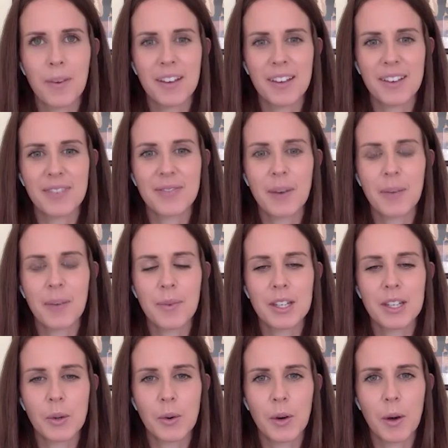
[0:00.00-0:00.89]
When
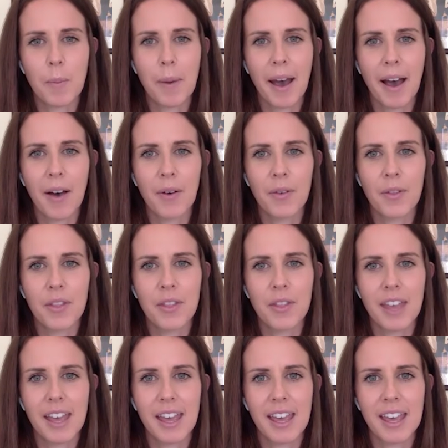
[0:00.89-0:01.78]
we talk
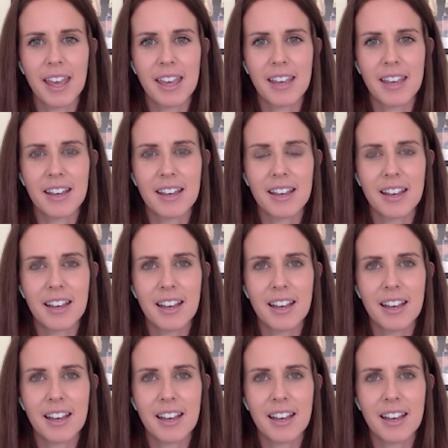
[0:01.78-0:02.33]
about the